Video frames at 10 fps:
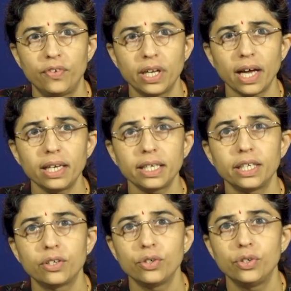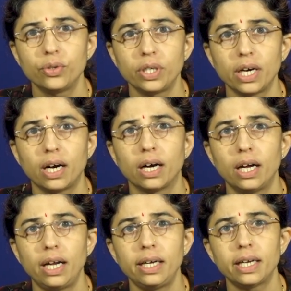Phenylketonuria
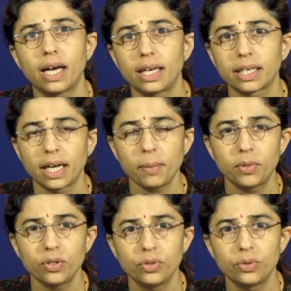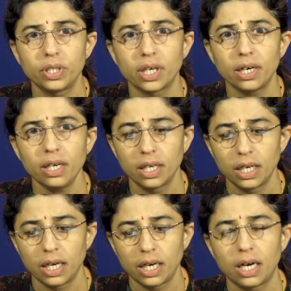and alkaptonuria
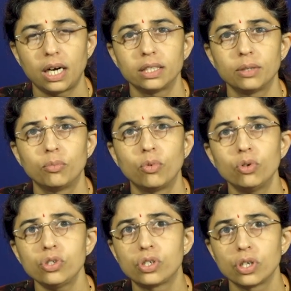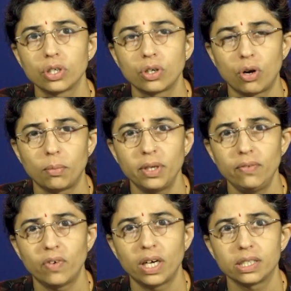are the most
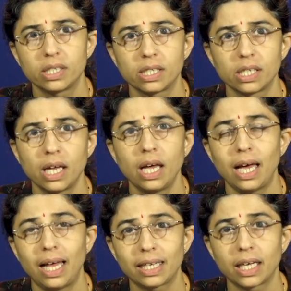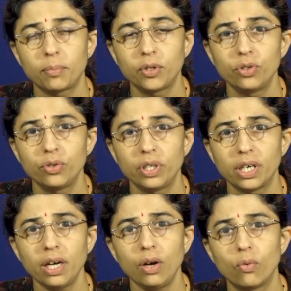common ones.
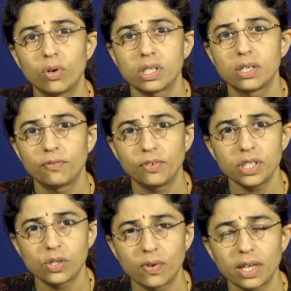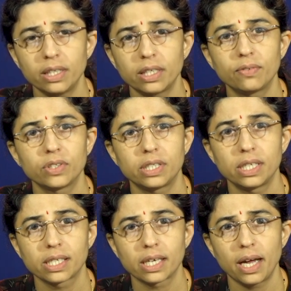Alkaptonuria was the first one that was
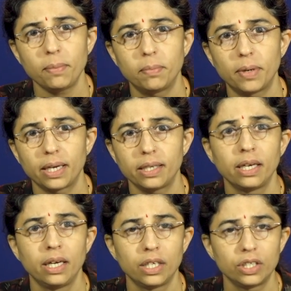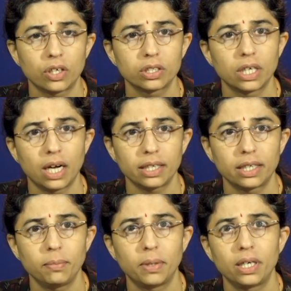described by Dr.
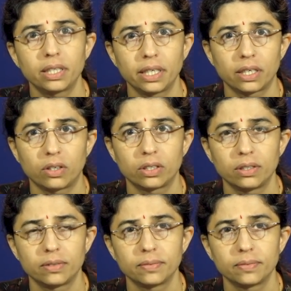Archibald Garrod.